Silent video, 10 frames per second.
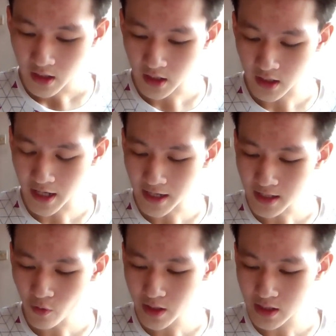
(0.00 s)

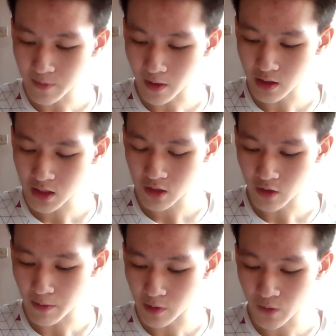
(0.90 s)
Another one is bounded
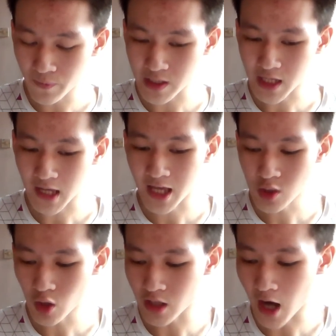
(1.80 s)
ribosome that is
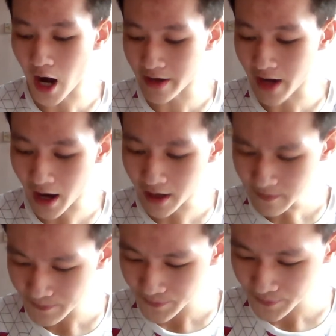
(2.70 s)
attached on the RAR
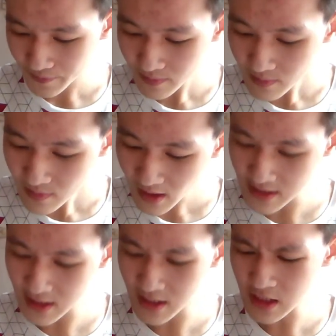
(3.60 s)

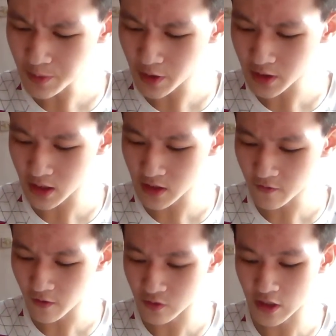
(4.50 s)
and synthesis proteins
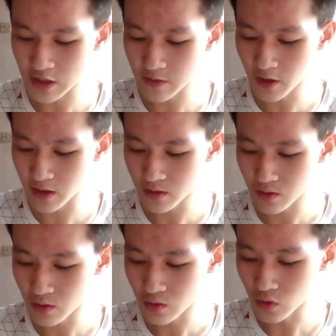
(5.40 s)
for transport
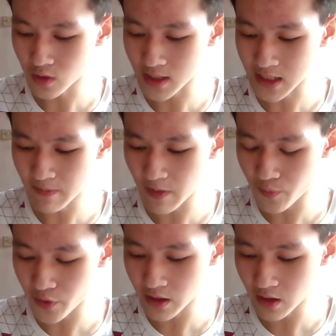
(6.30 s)
to the cell
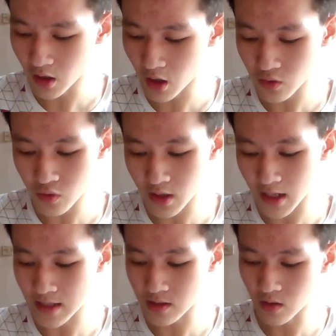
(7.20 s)
membrane or to the
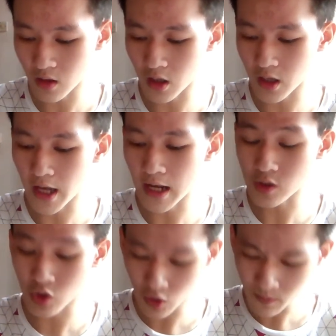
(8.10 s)

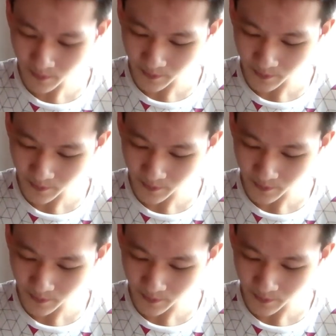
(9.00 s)
lysosome.